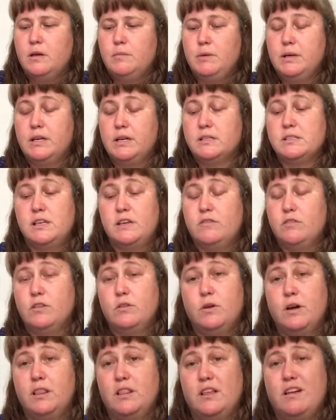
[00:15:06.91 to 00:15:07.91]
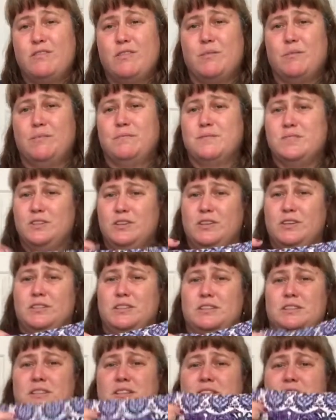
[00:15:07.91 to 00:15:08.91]
Because even though I love them,
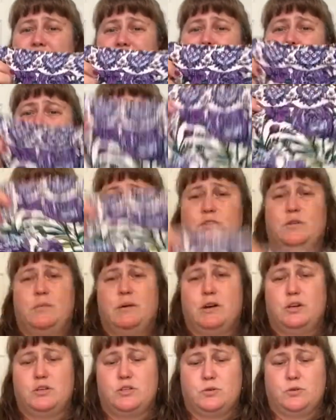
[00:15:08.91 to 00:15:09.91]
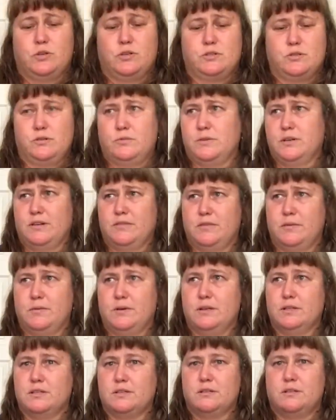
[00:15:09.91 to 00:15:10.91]
seriously, 68 bucks for a pair of shorts or whatever it
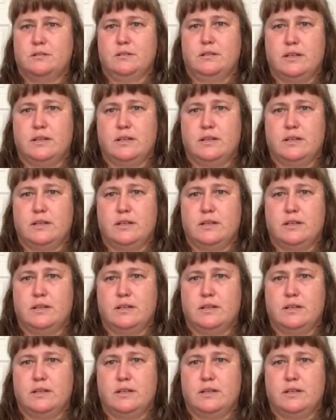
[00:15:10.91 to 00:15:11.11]
was,